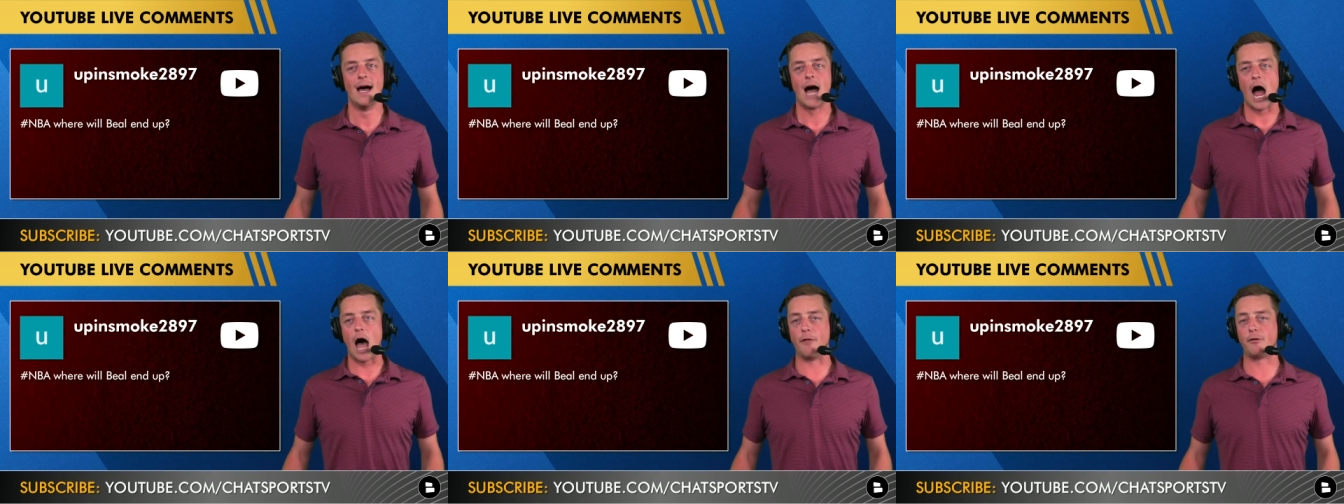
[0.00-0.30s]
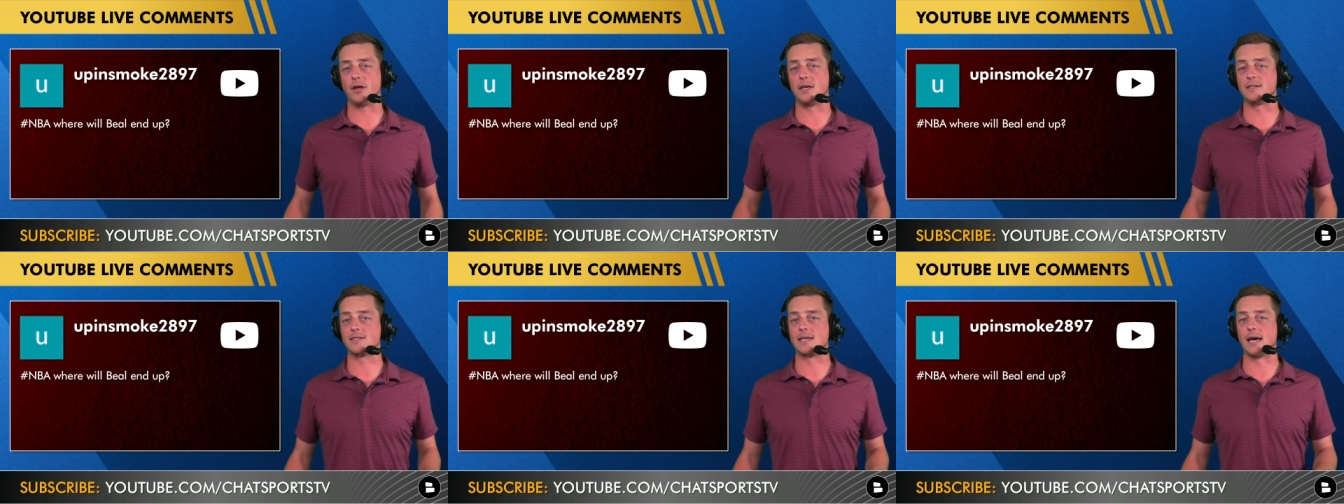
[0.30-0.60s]
I
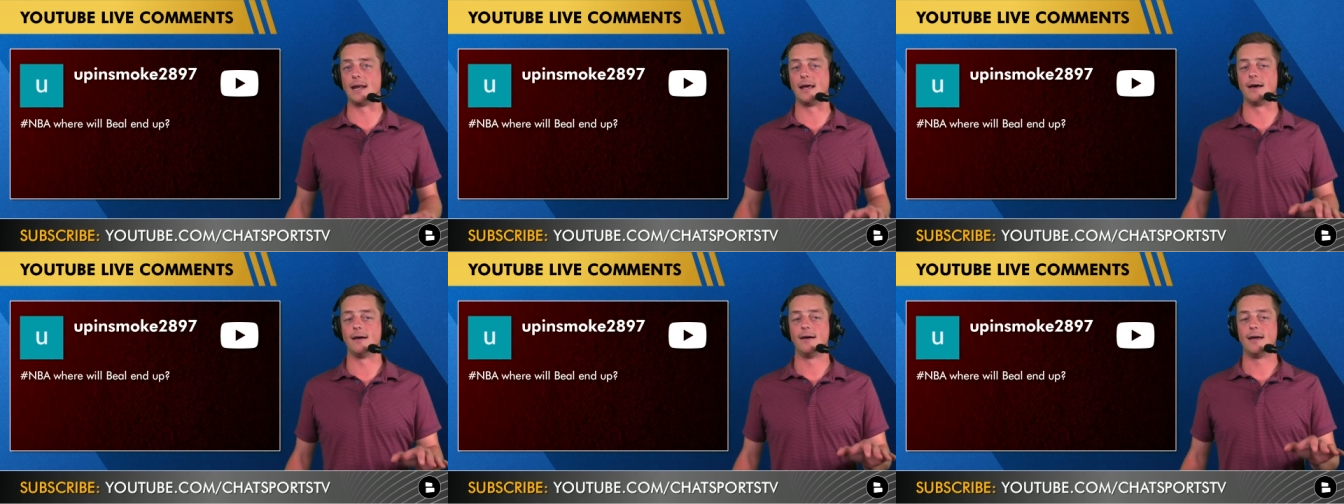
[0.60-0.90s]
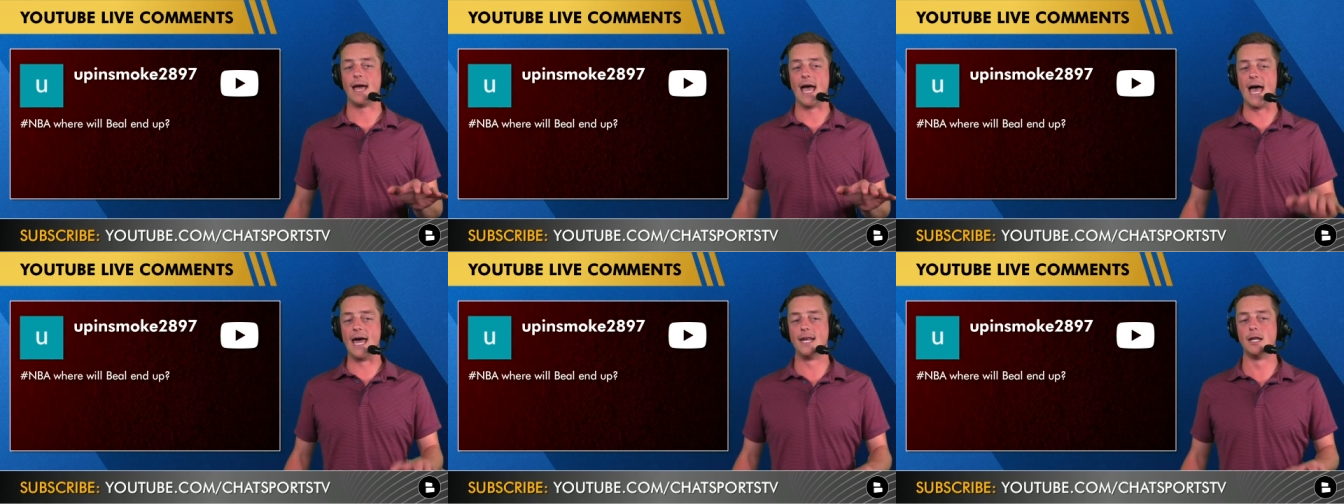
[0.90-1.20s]
think he's going to
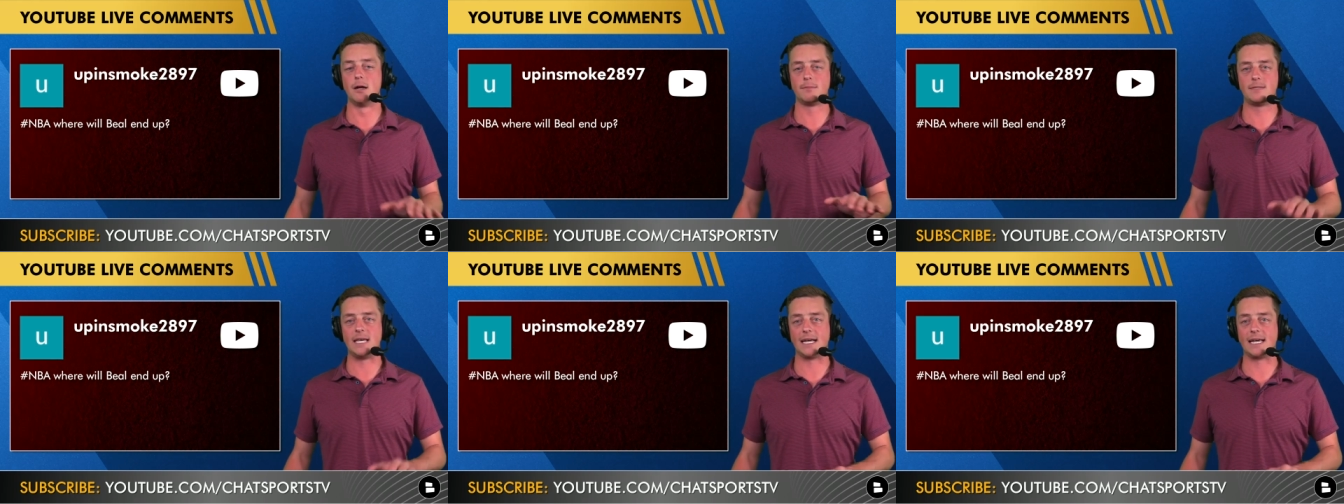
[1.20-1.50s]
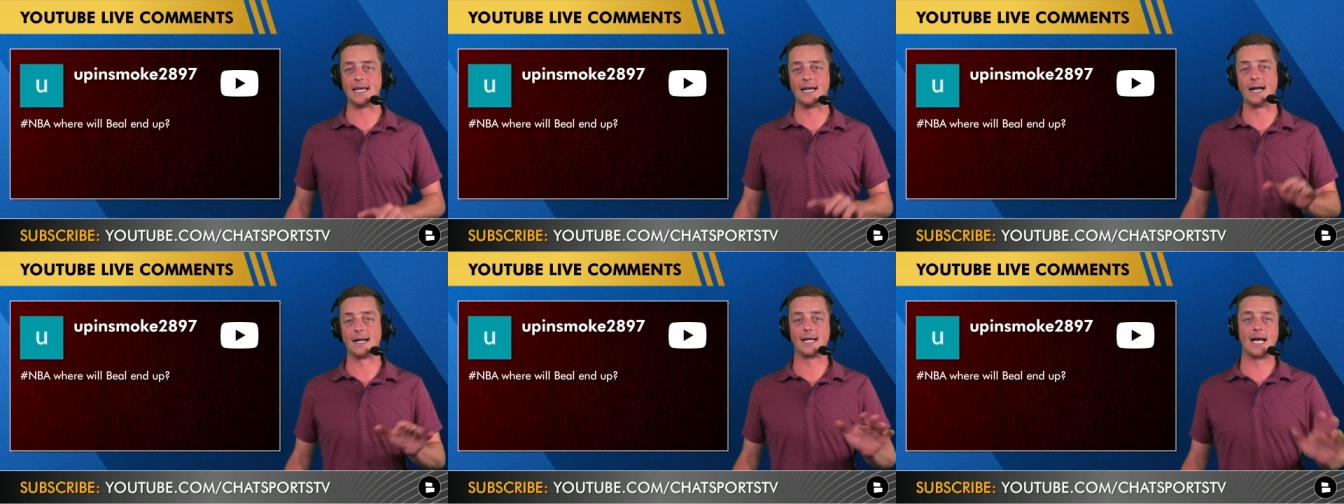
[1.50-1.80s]
end up
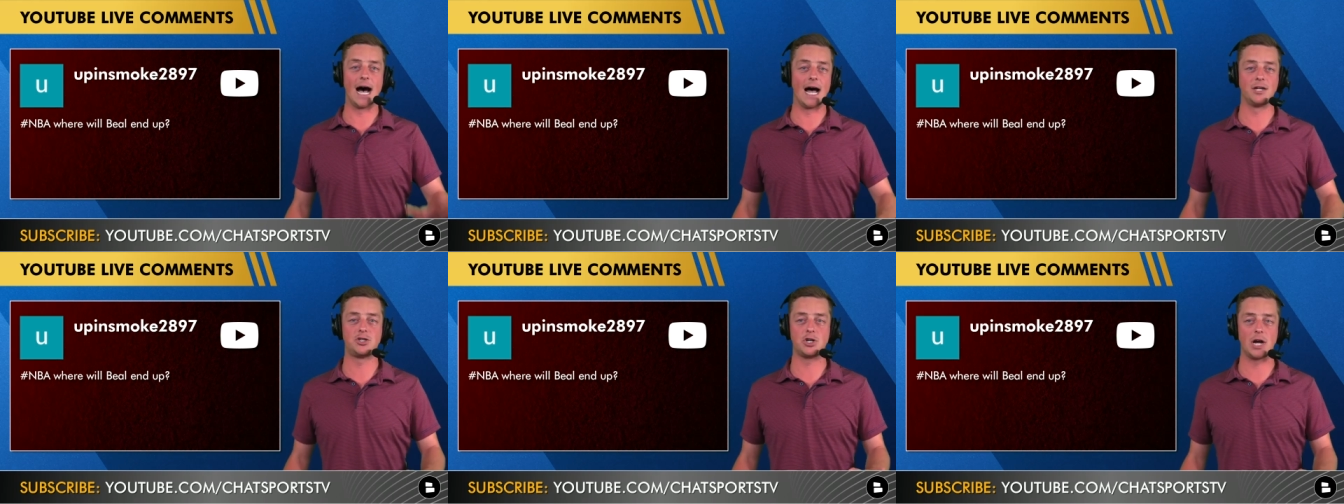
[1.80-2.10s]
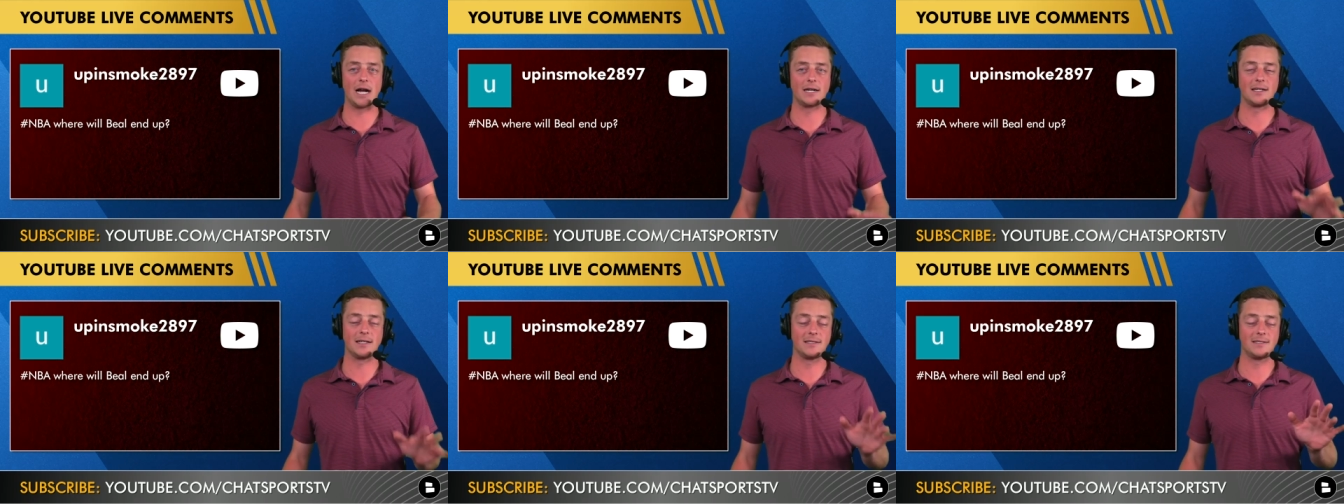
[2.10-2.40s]
taking a
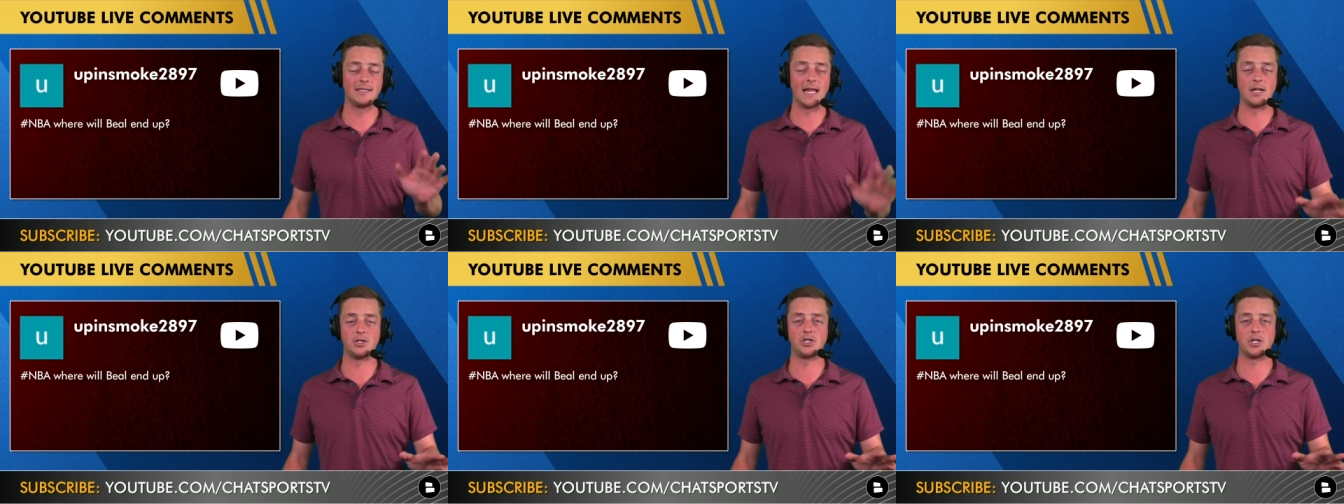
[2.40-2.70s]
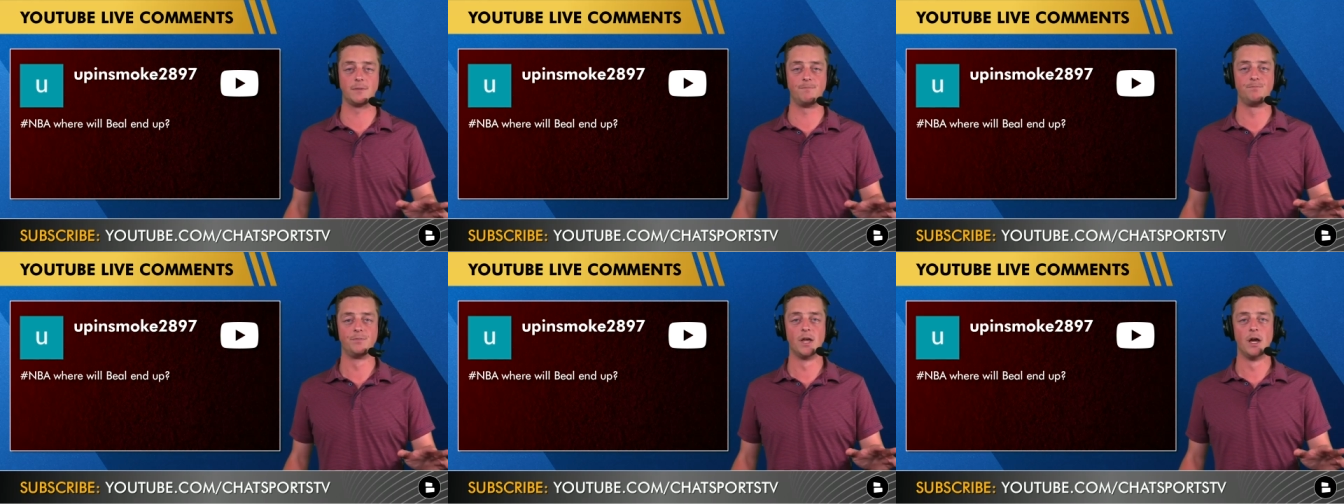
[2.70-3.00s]
contract
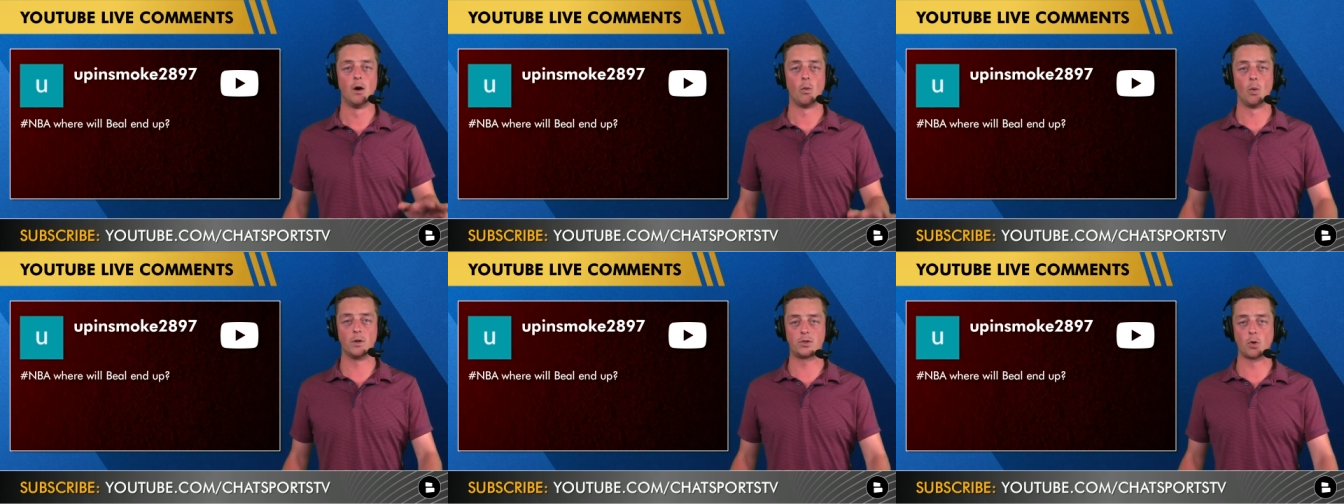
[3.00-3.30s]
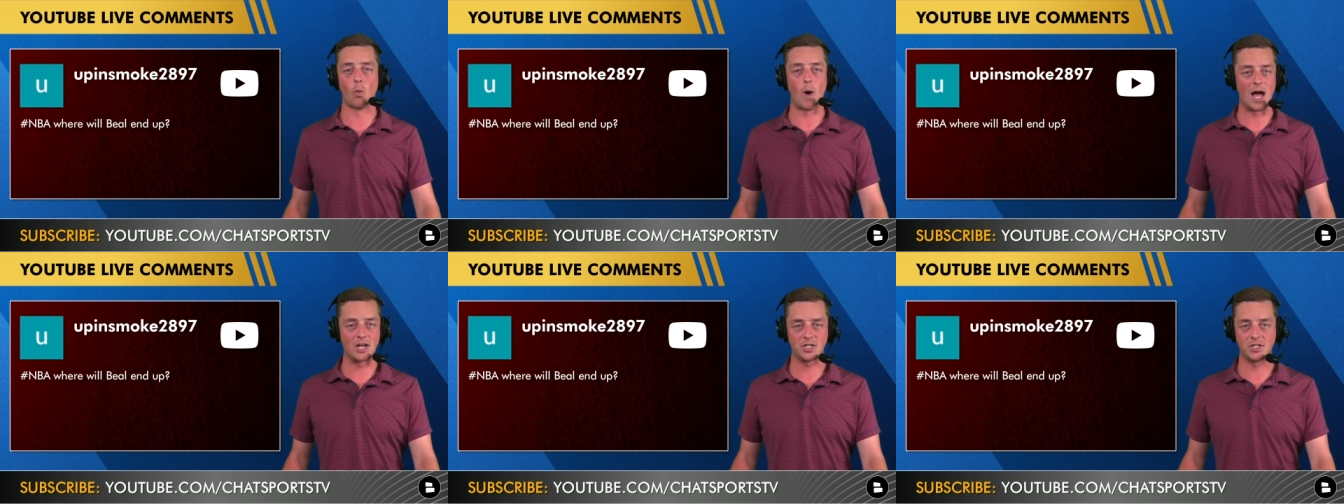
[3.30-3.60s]
extension with
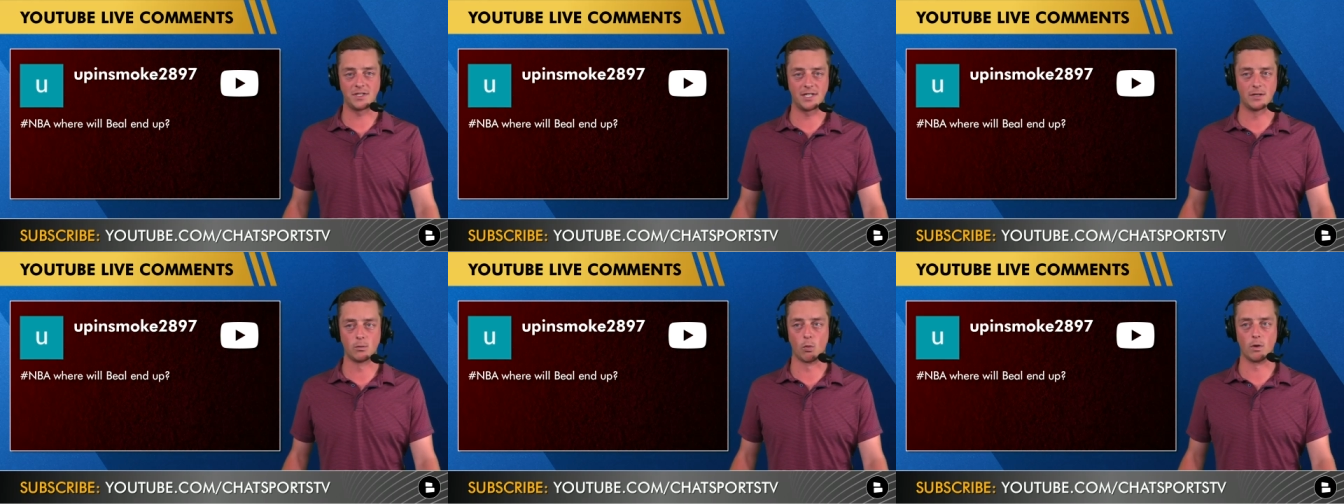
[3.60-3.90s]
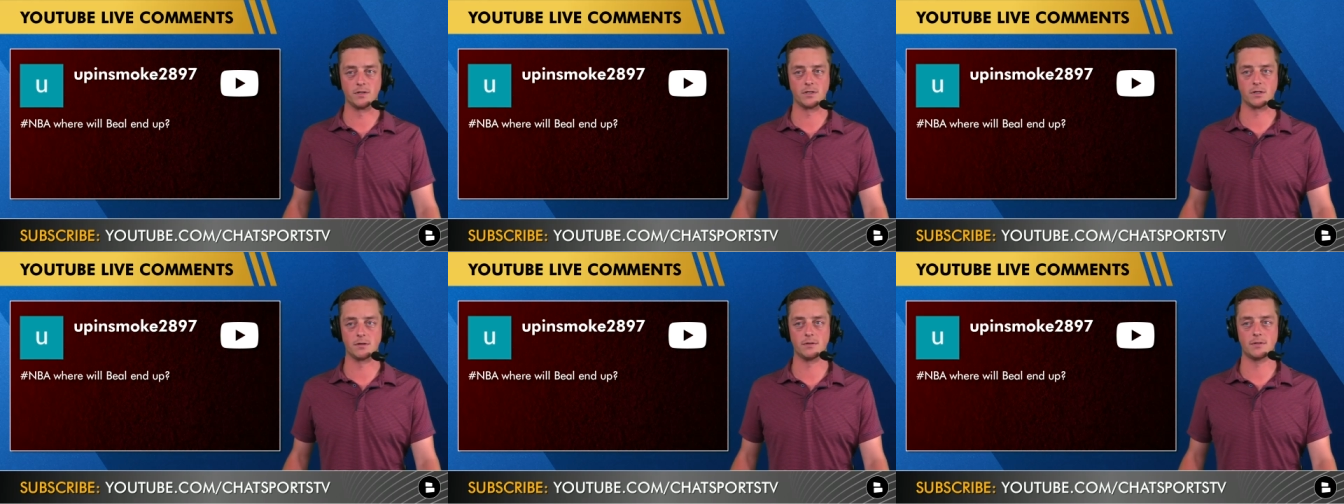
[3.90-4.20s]
the Washington
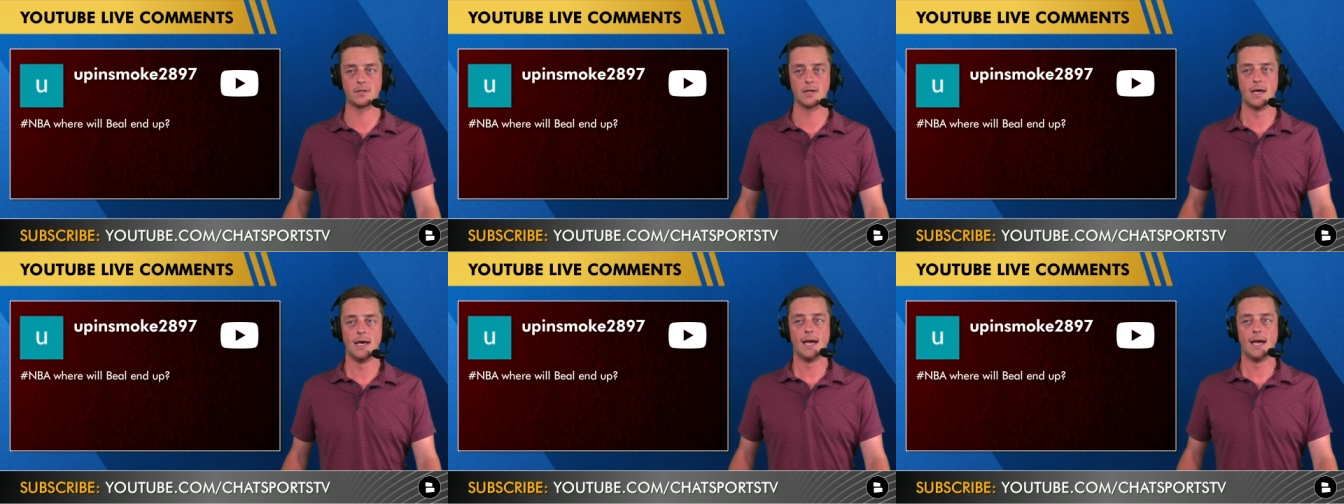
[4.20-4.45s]
Wizards.